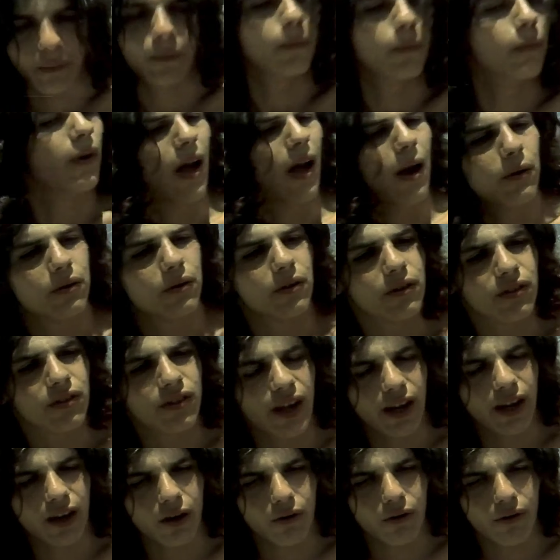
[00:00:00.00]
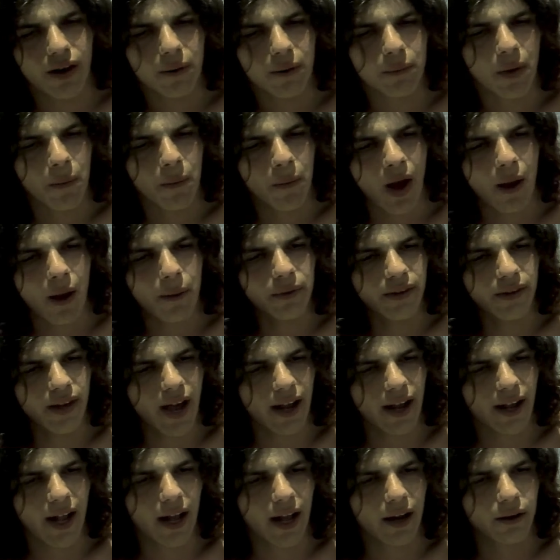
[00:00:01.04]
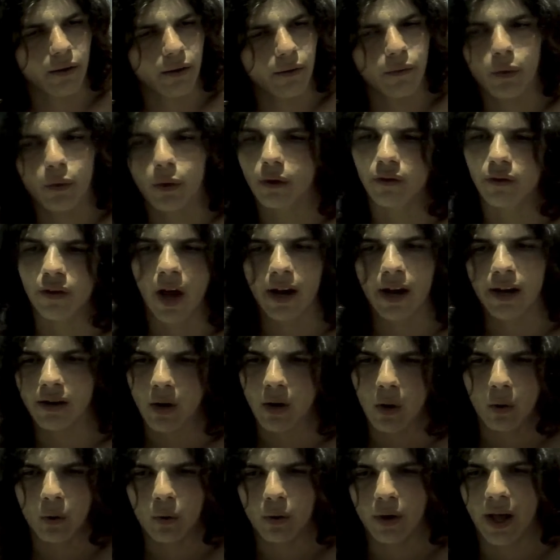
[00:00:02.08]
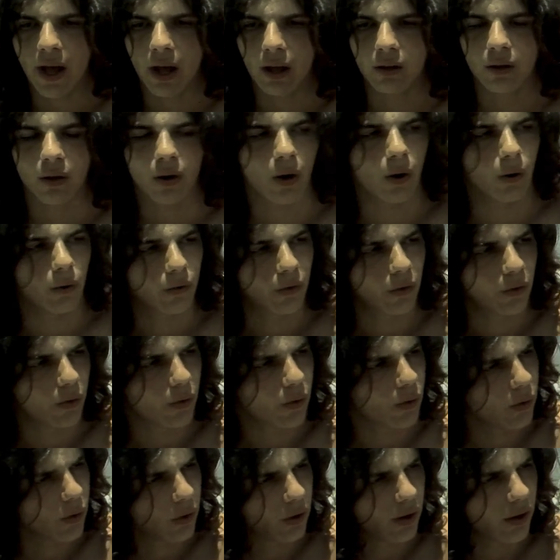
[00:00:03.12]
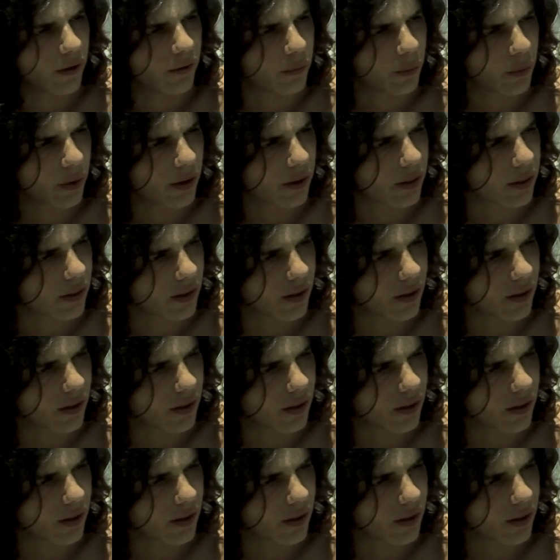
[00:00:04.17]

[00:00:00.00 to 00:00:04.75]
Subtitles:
When I was in second grade, my mom and dad got a divorce. I didn't know who the hell to go to, who to live with.